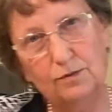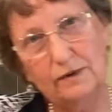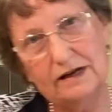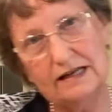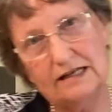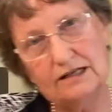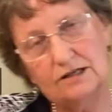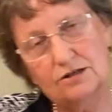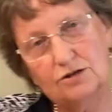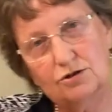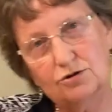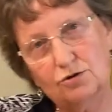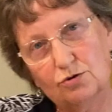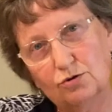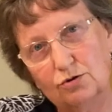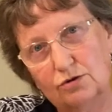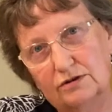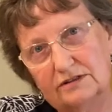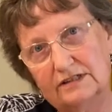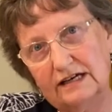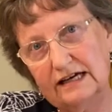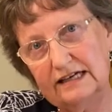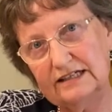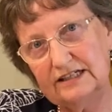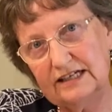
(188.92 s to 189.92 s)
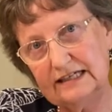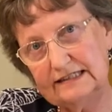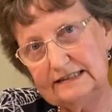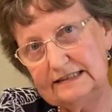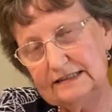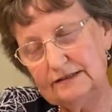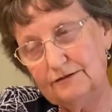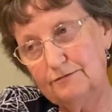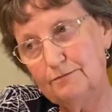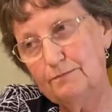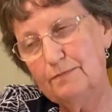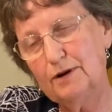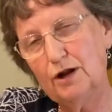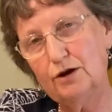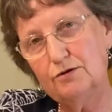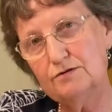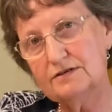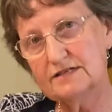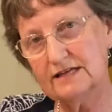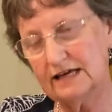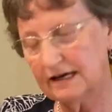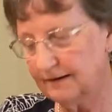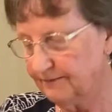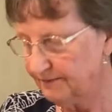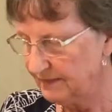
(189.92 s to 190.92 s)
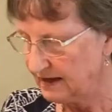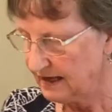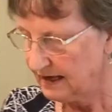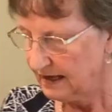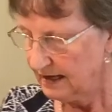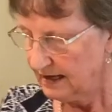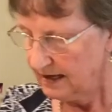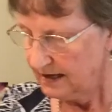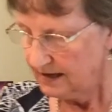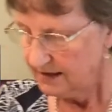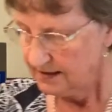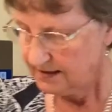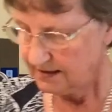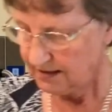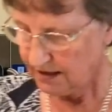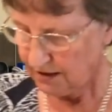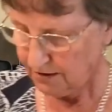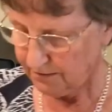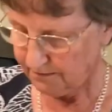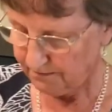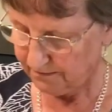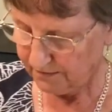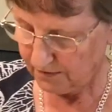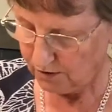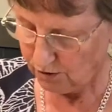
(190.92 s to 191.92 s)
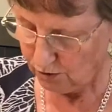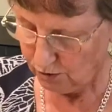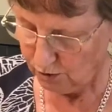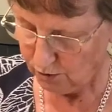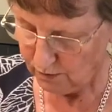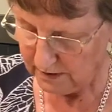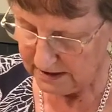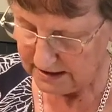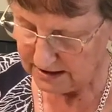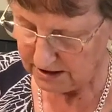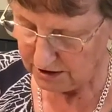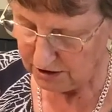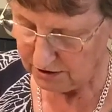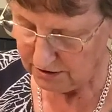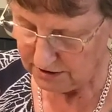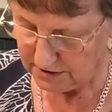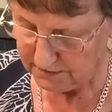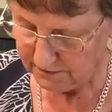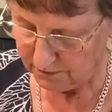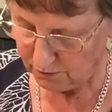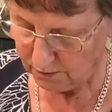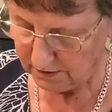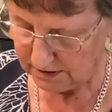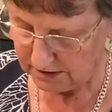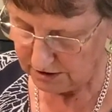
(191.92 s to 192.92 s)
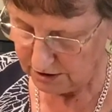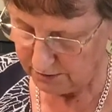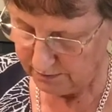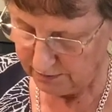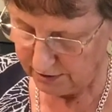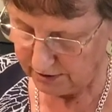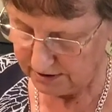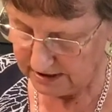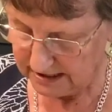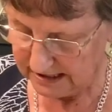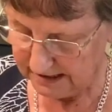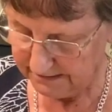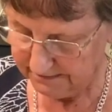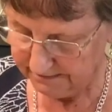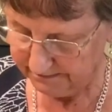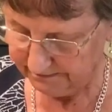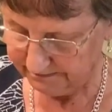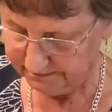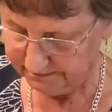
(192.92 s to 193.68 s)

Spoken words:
wind or digestive bloating. So always a useful one to put in. I'm